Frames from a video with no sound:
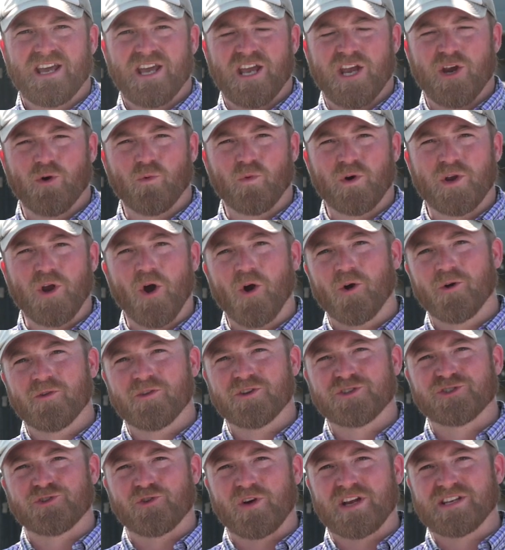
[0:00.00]
Here we are in
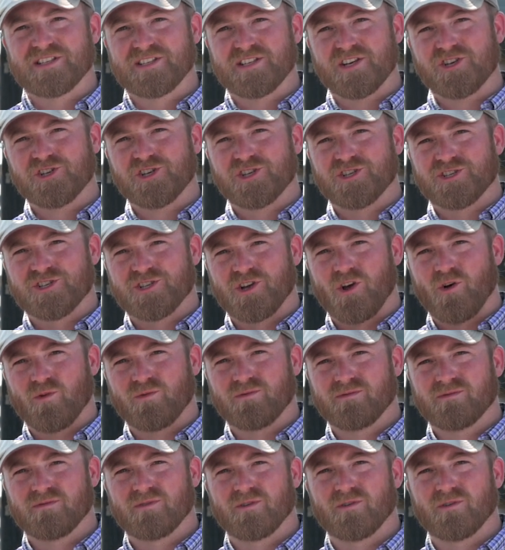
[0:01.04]
the transition zone.